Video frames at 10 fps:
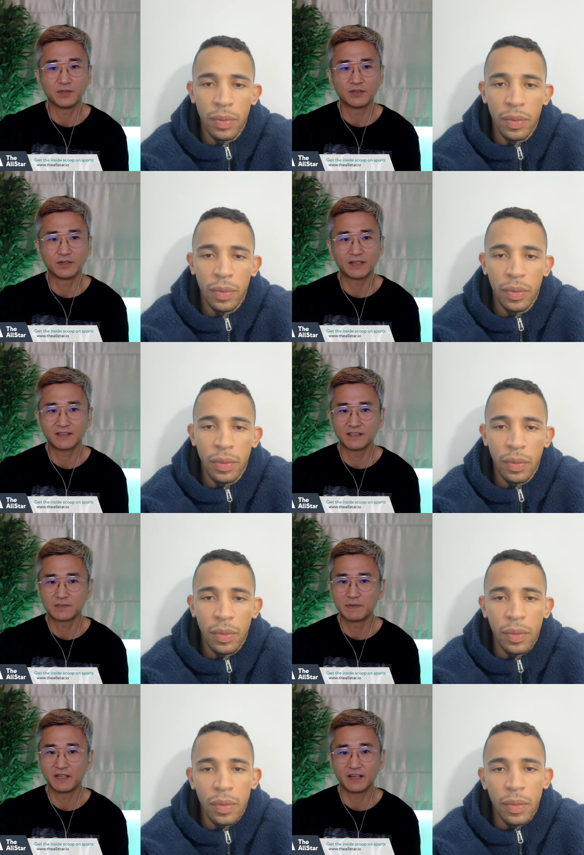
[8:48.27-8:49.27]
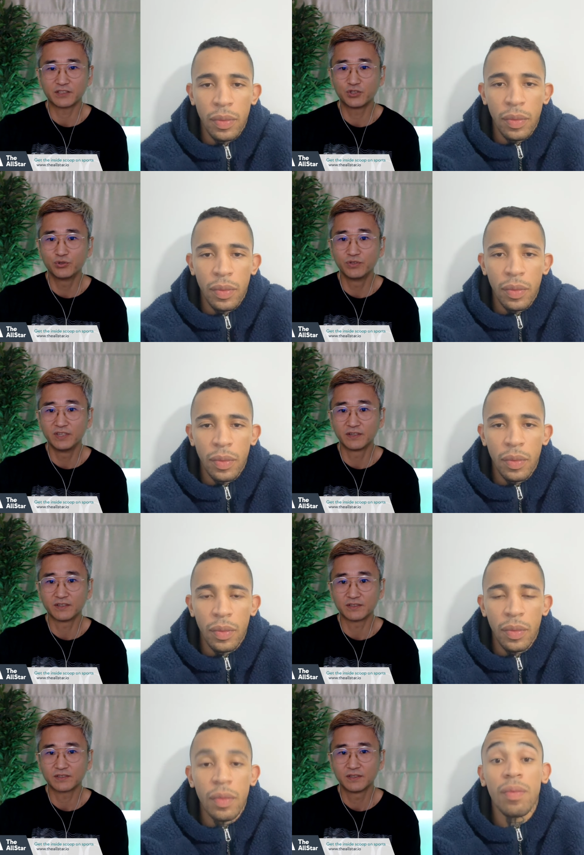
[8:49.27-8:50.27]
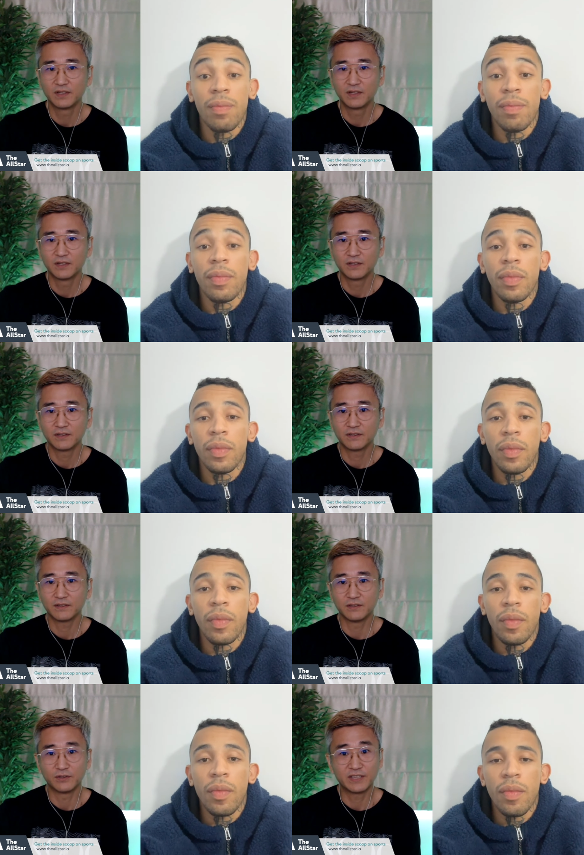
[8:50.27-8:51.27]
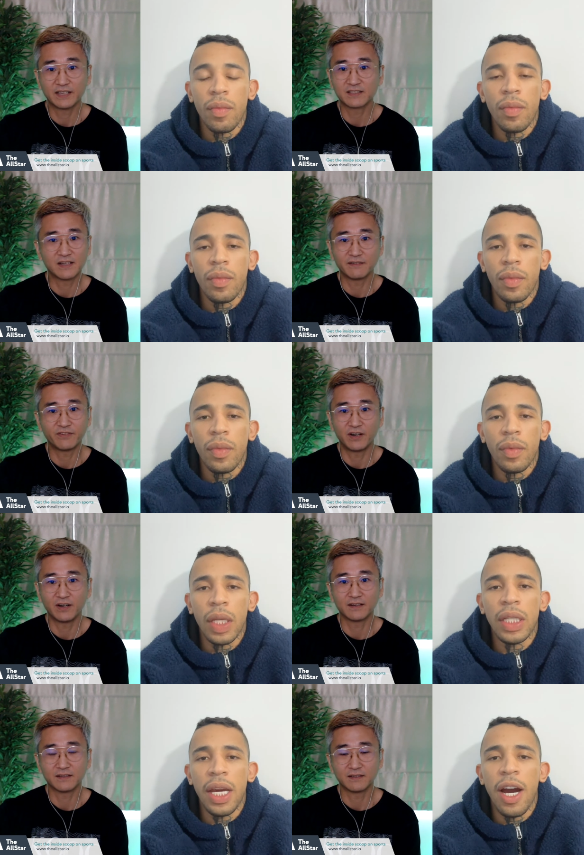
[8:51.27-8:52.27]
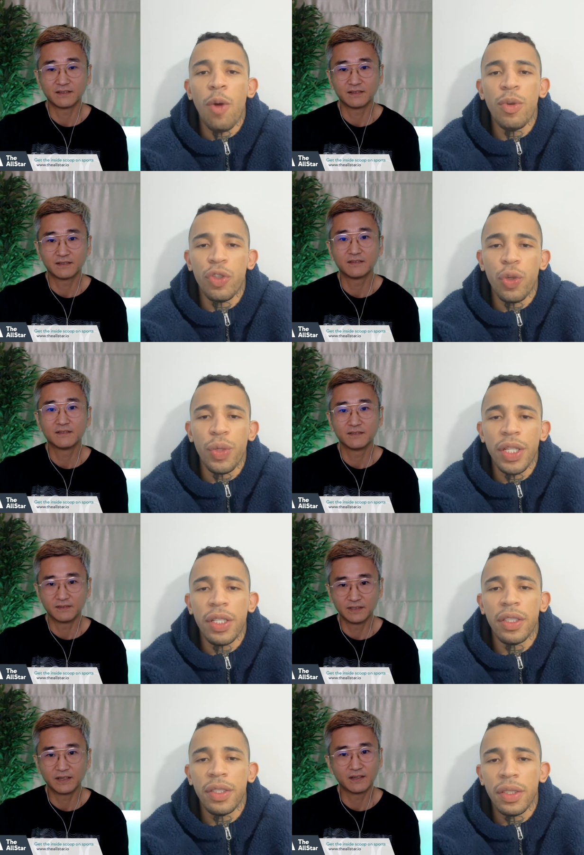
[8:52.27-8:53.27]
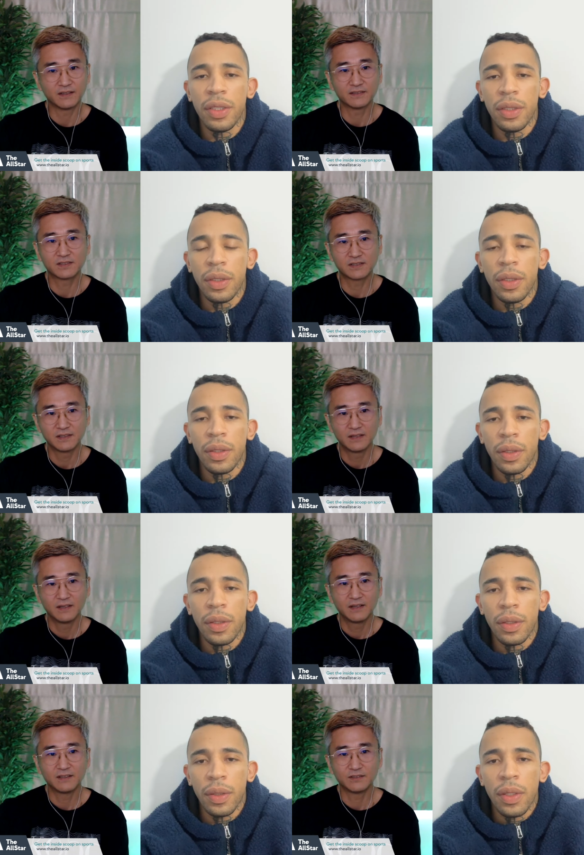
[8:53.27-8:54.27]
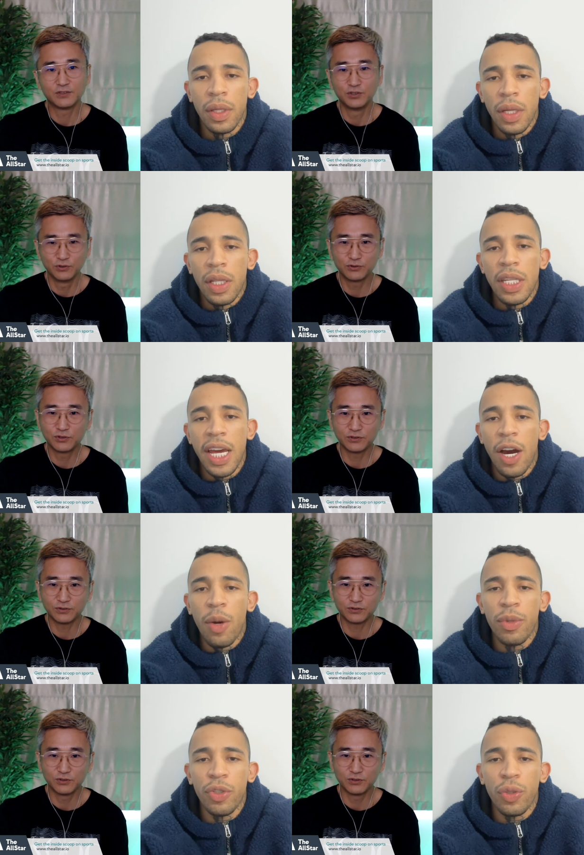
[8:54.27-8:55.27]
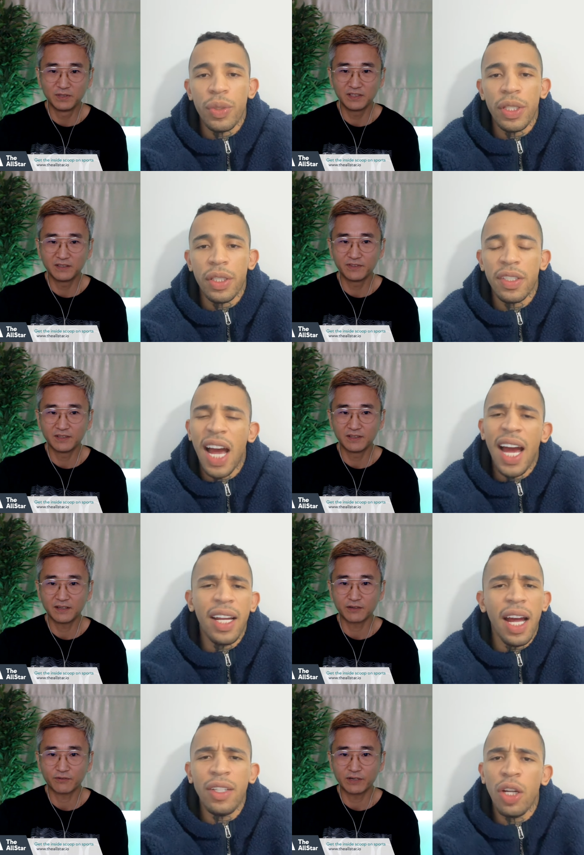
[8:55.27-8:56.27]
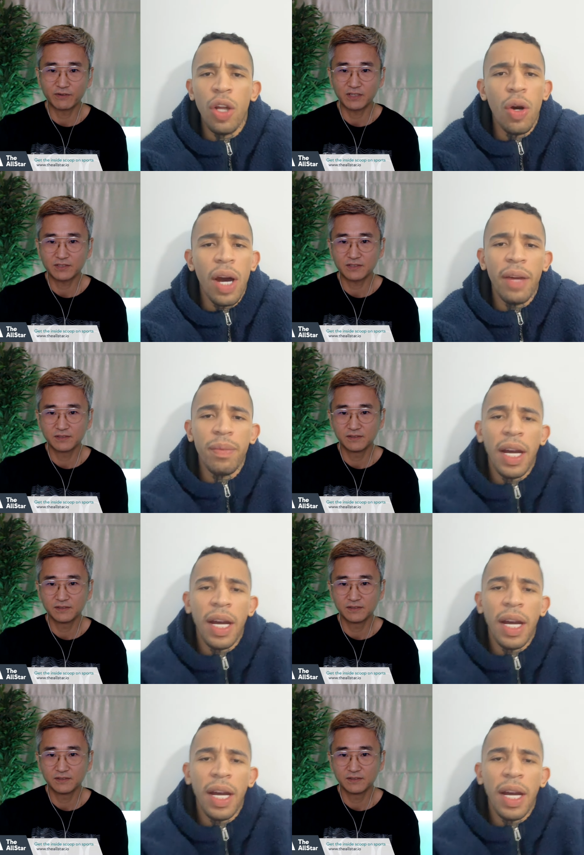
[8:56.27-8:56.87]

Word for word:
Speaker 1: You know, I think it's been like two years. You know, he has not fought. Yeah, almost two years. Yeah, it's do you do you, do you believe in like ring rust?